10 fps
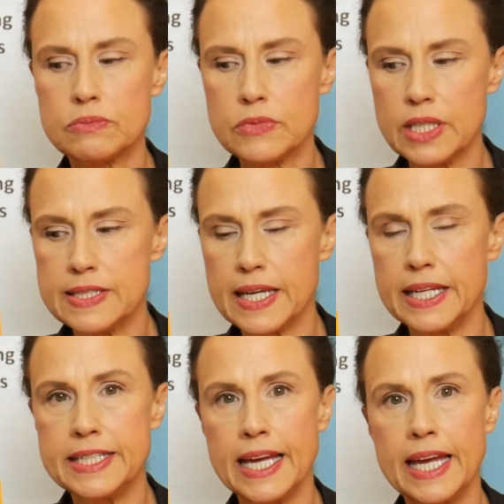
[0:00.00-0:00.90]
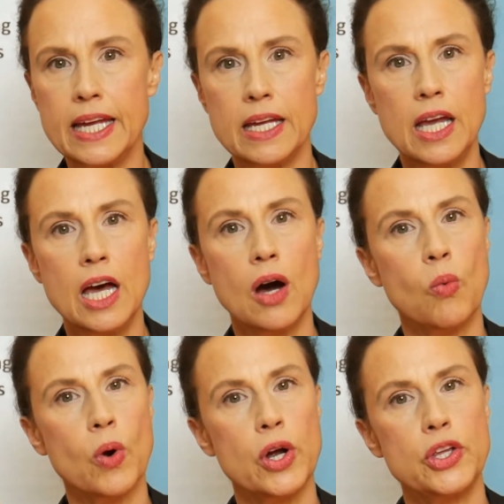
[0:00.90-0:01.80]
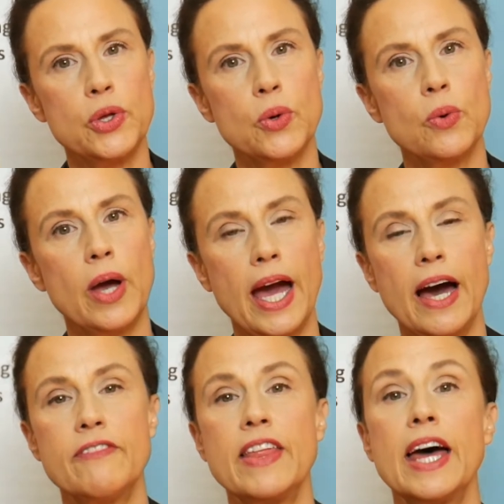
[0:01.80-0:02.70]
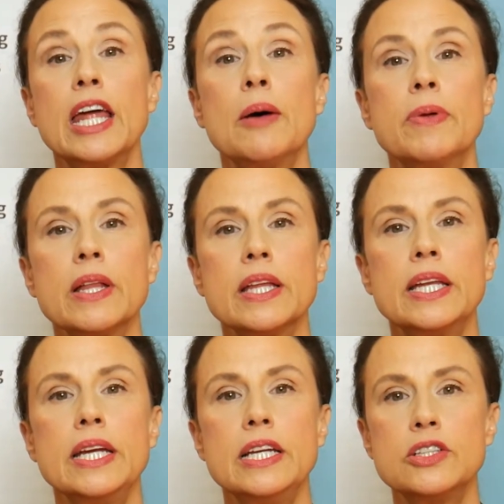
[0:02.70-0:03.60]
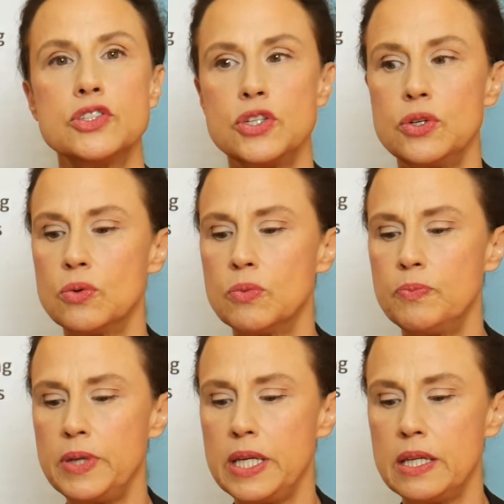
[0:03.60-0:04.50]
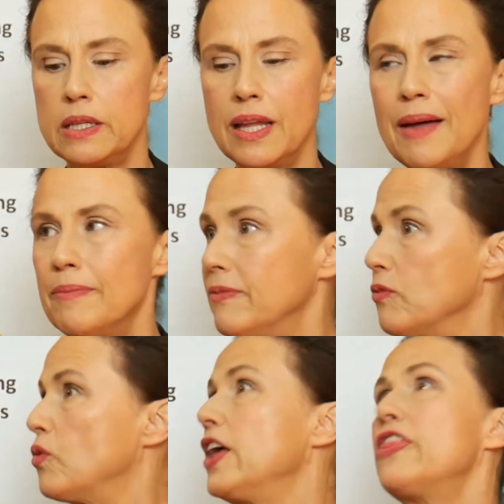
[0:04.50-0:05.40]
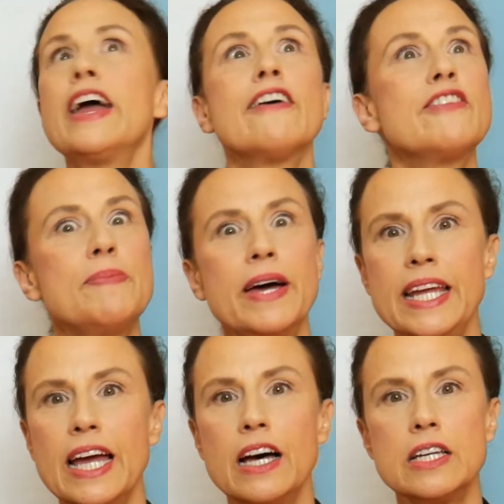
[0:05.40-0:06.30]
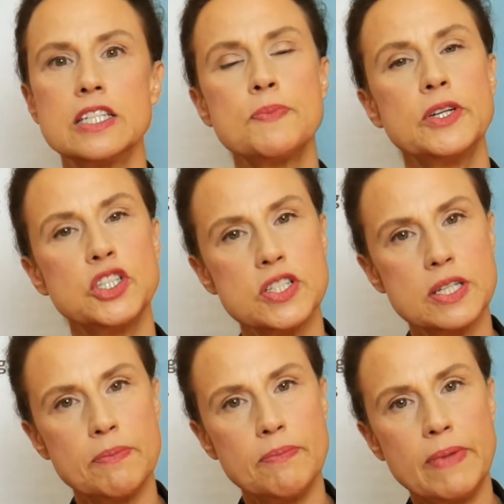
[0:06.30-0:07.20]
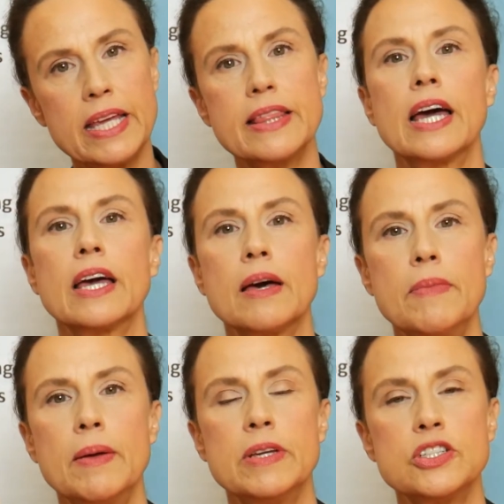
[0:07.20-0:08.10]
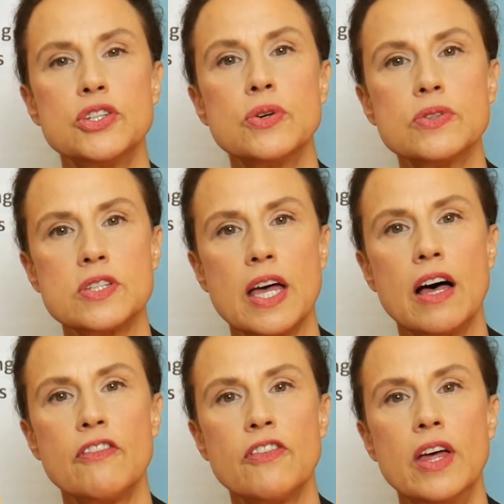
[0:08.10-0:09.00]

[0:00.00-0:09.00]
set a day where you have that ability to be not with everybody else, but just to make that commitment to yourself,